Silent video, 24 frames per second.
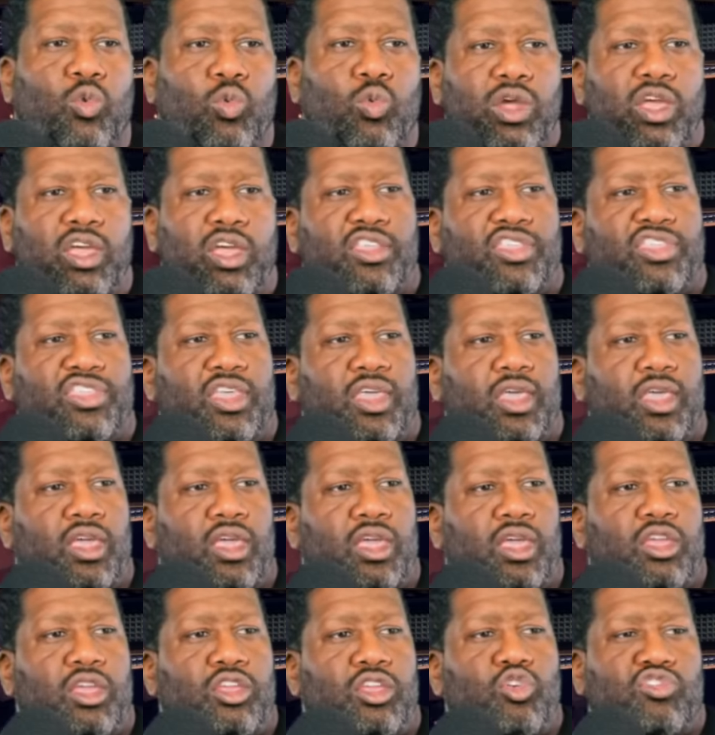with
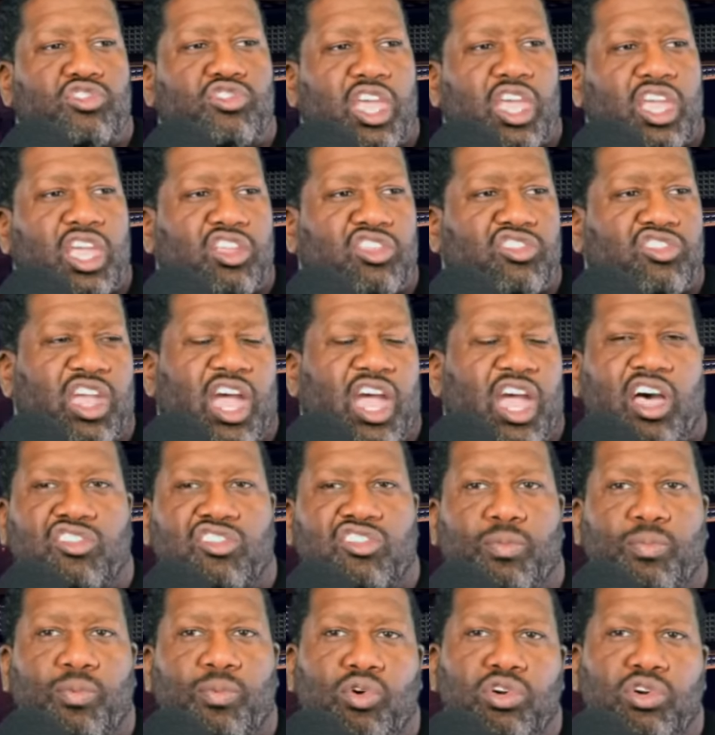you taking child
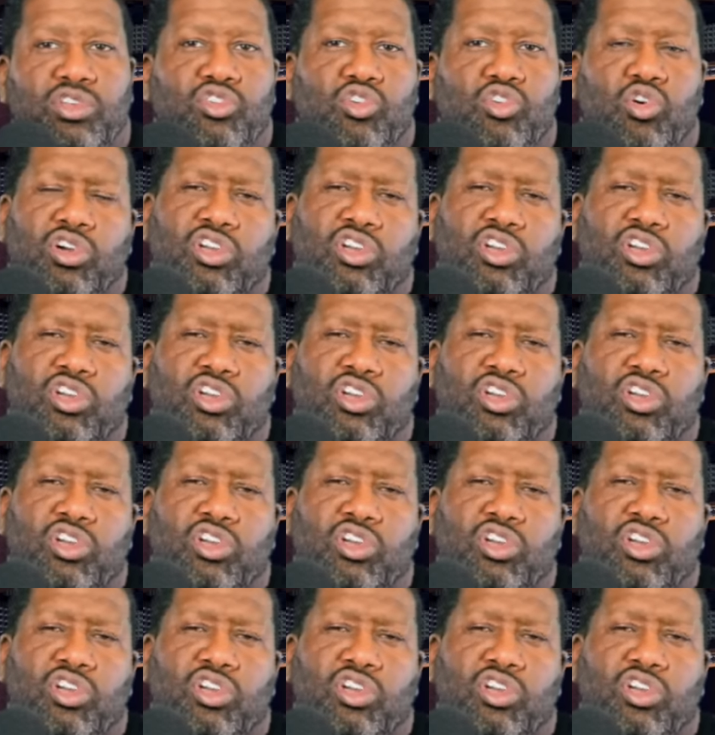support and you're